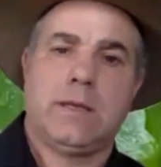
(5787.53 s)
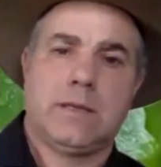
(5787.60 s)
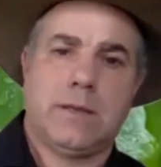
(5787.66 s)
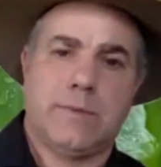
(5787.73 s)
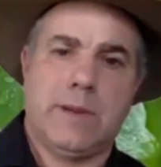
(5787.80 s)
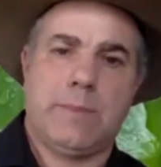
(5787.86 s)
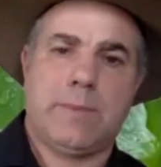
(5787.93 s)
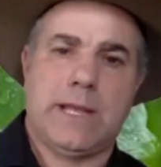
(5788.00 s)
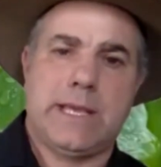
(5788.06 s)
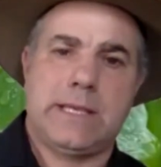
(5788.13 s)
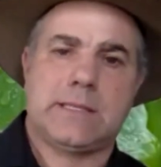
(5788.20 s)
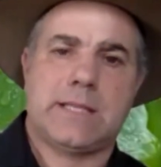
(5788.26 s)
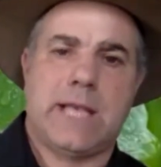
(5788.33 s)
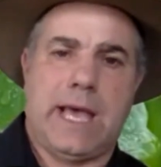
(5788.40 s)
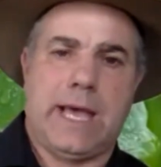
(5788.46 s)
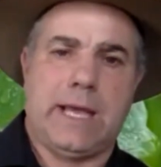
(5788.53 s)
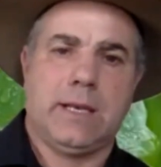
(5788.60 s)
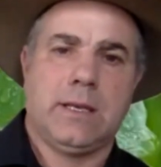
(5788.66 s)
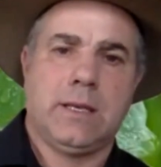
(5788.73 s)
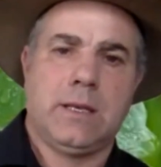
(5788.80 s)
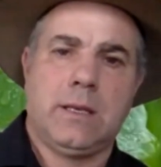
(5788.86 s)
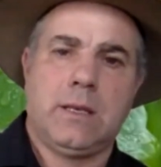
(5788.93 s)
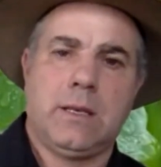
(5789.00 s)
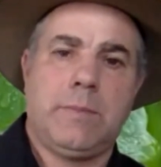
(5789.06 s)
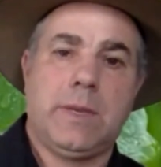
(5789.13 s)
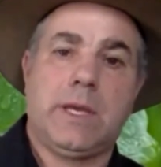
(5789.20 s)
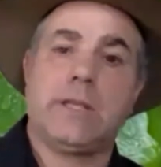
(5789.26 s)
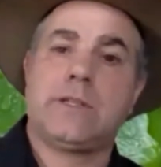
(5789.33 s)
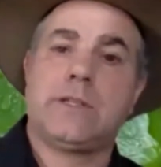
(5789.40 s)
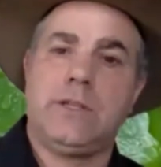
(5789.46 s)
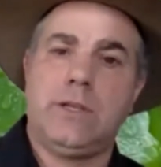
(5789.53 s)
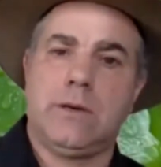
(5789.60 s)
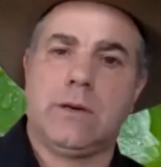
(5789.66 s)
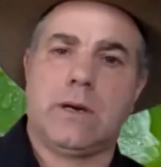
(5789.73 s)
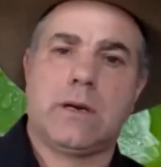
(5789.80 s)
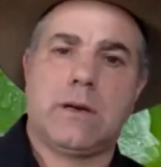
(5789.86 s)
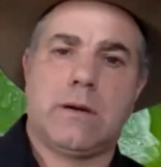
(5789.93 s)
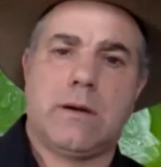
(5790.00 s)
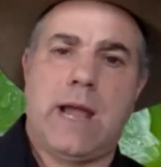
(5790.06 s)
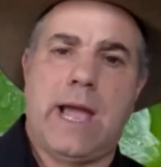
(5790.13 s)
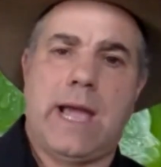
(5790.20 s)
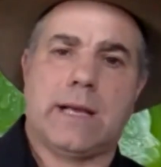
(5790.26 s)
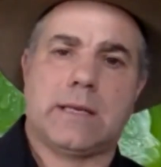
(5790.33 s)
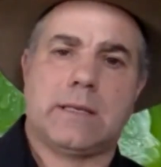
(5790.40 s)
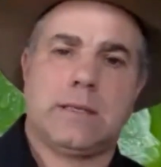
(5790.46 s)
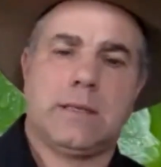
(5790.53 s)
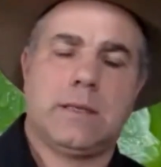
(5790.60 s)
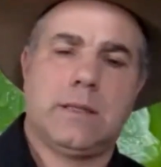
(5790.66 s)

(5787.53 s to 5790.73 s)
to replace that, because you are correct.